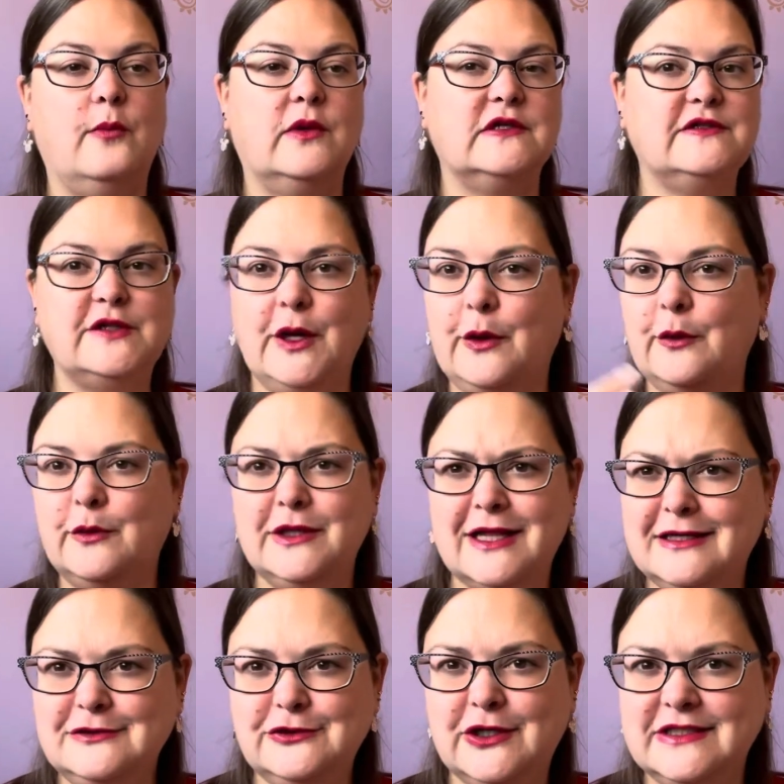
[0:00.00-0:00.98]
so
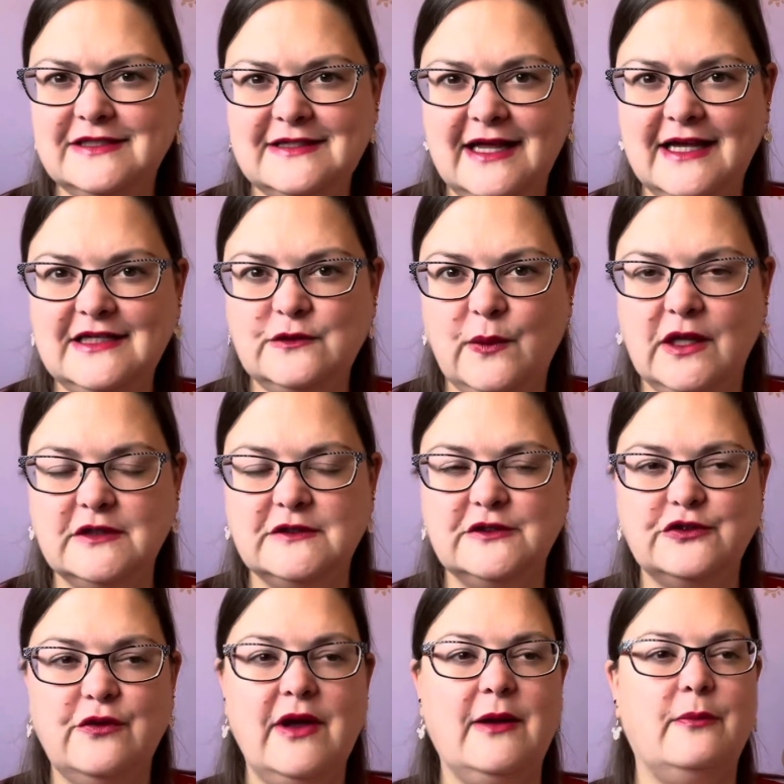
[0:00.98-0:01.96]
that translates well to
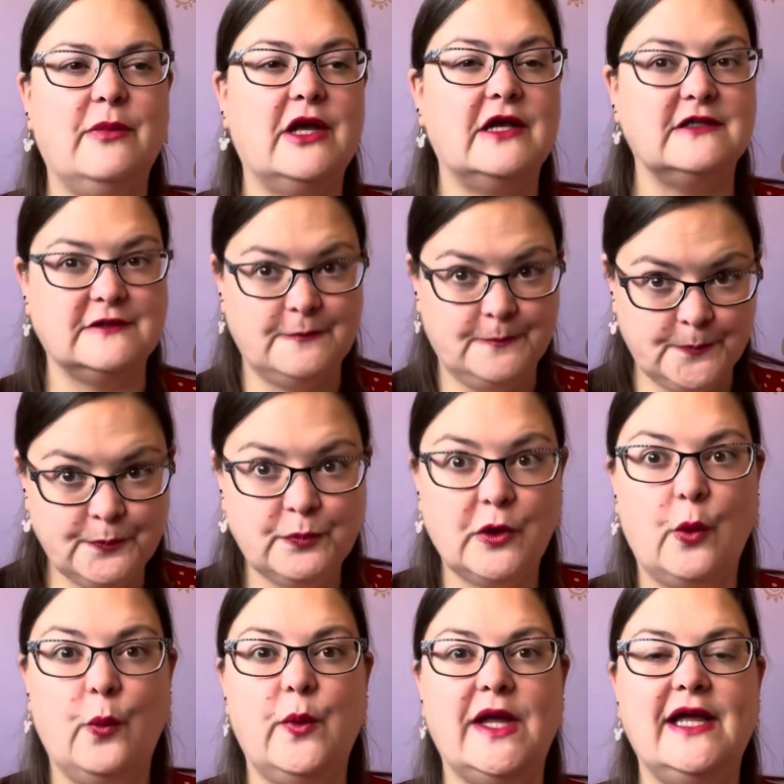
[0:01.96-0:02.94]
screen, because
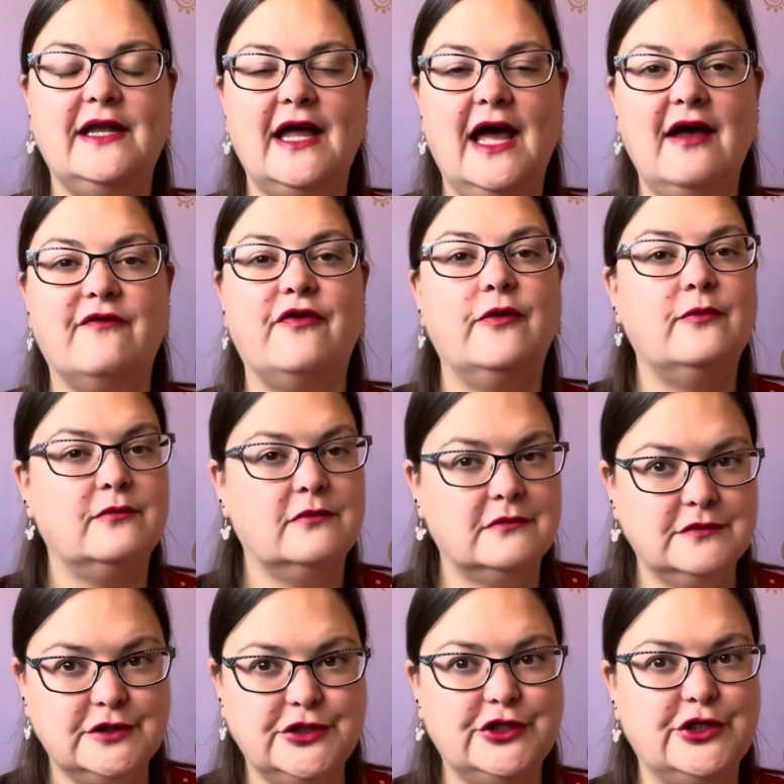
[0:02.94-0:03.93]
we can have
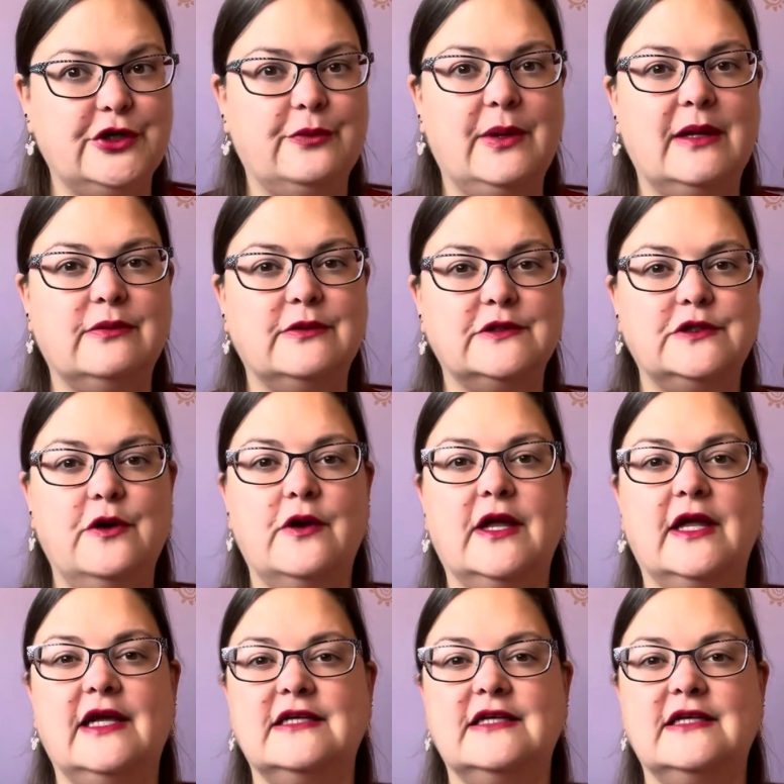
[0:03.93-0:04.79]
two people talking.